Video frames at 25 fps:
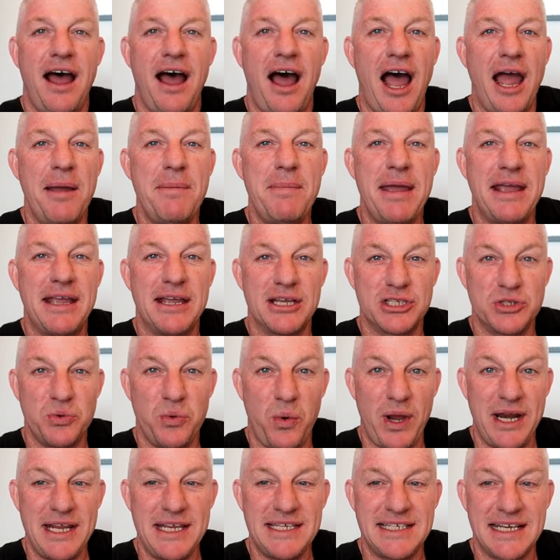I make it
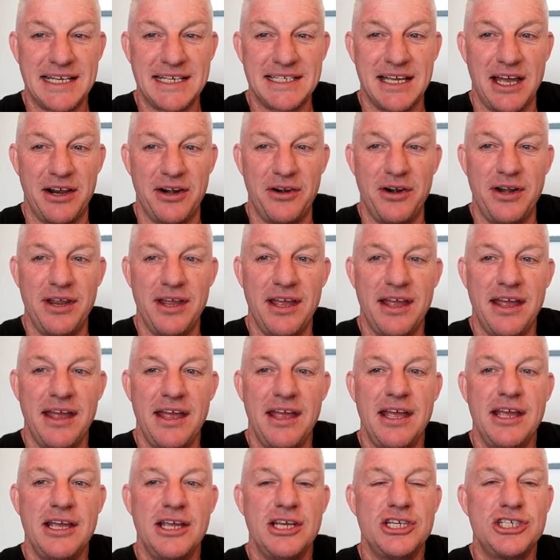twenty-six hundred.
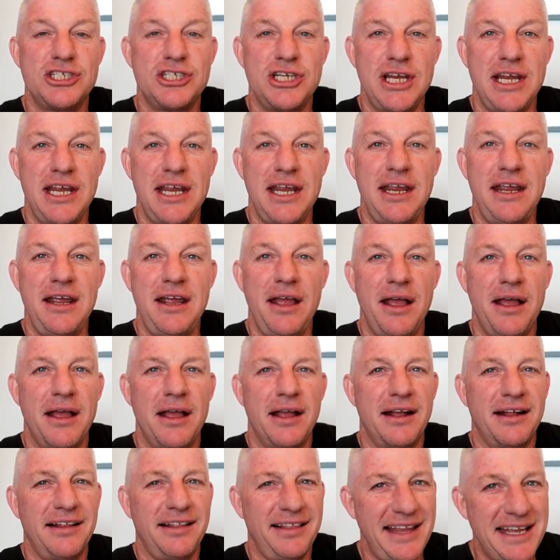She
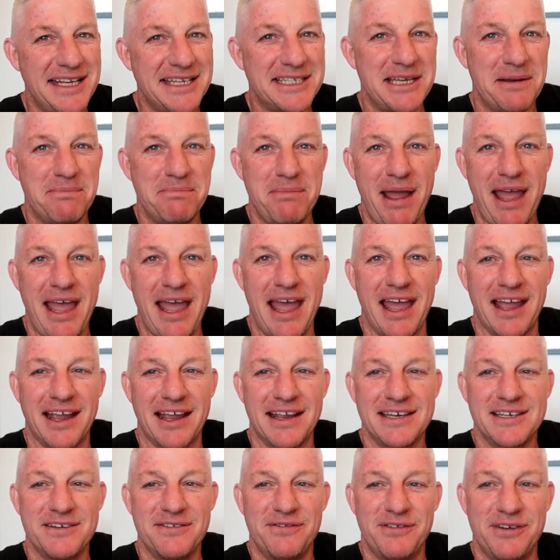clicks it
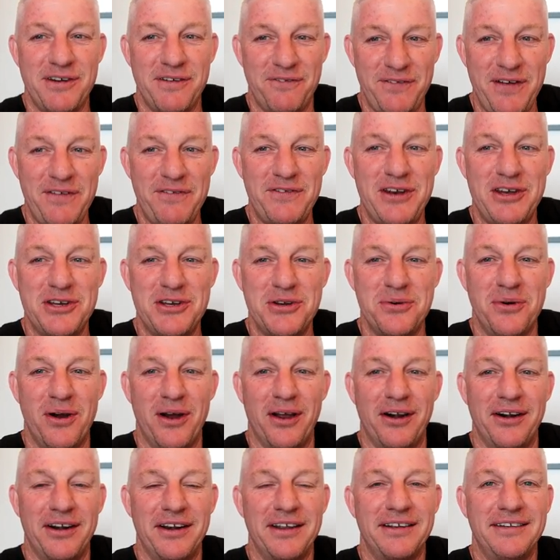back to fifty-two
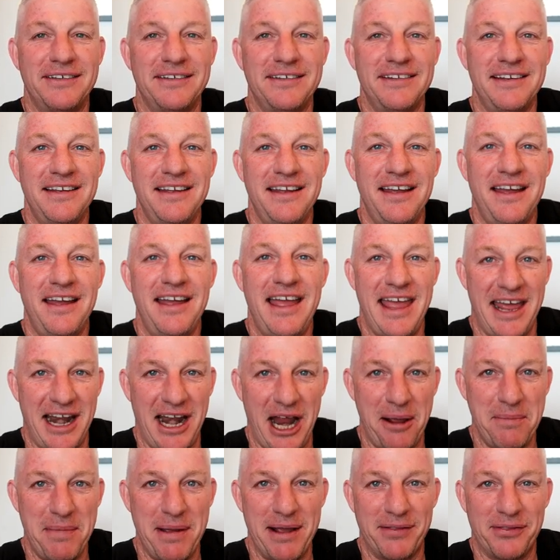hundred, and
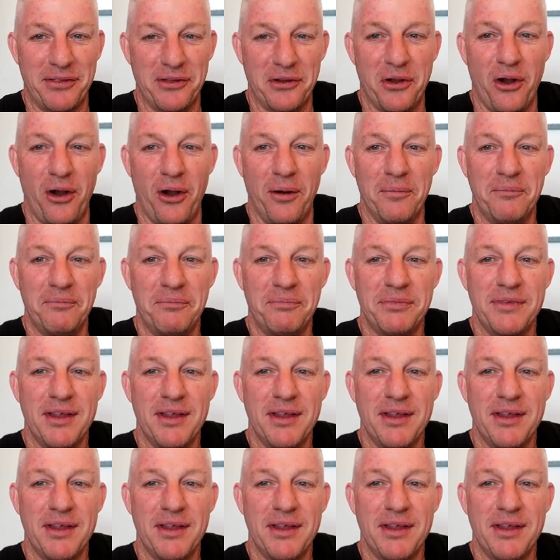I make the call.